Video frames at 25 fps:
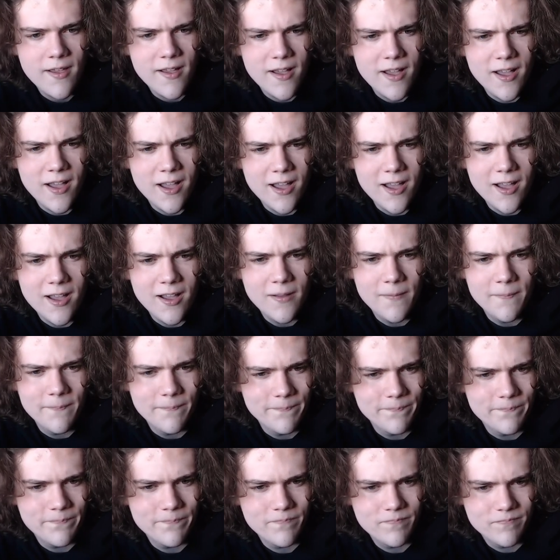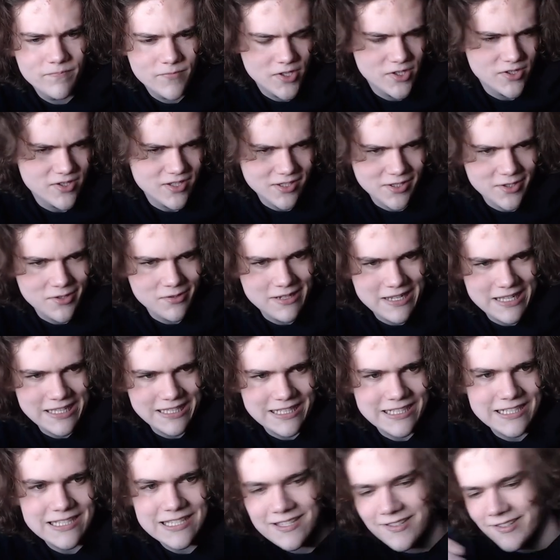There's a little
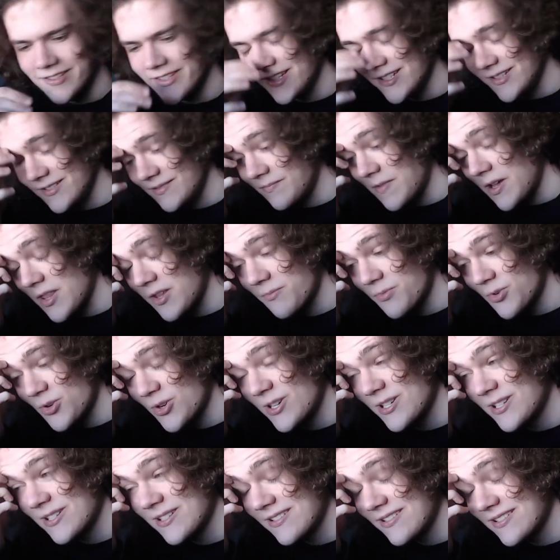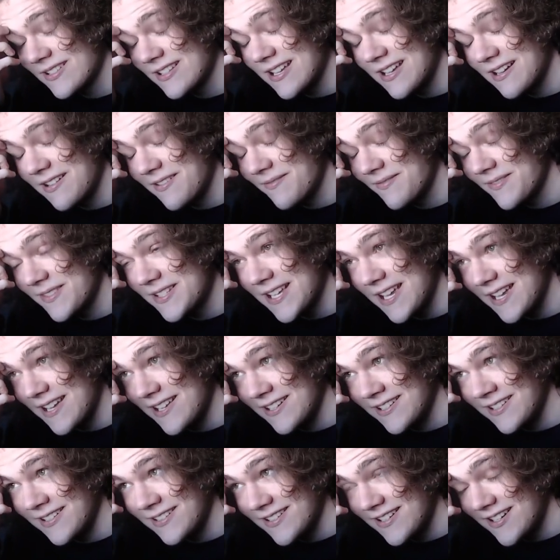LED on the motherboard that
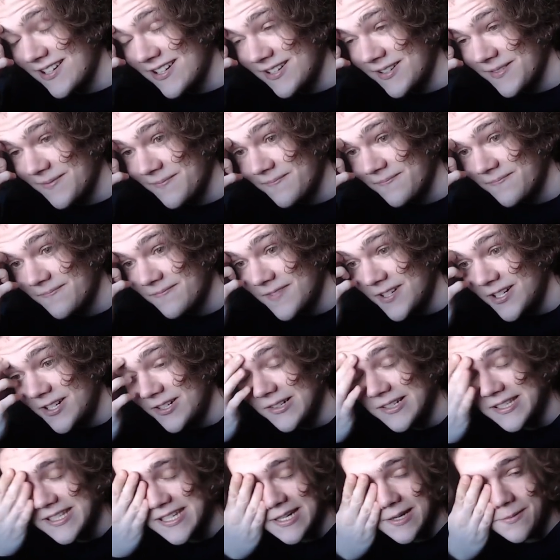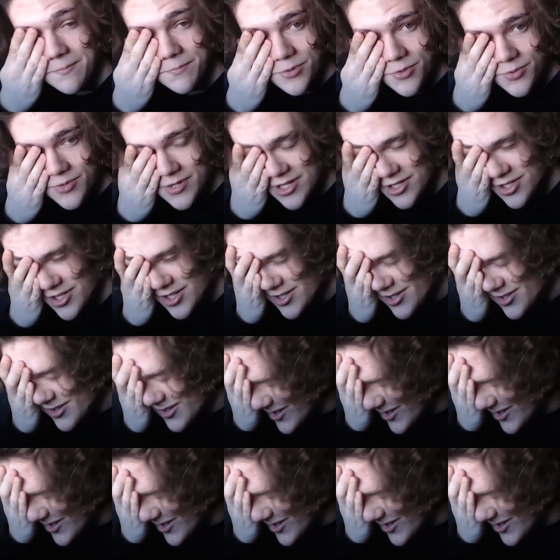said, oh, it's like a boot issue.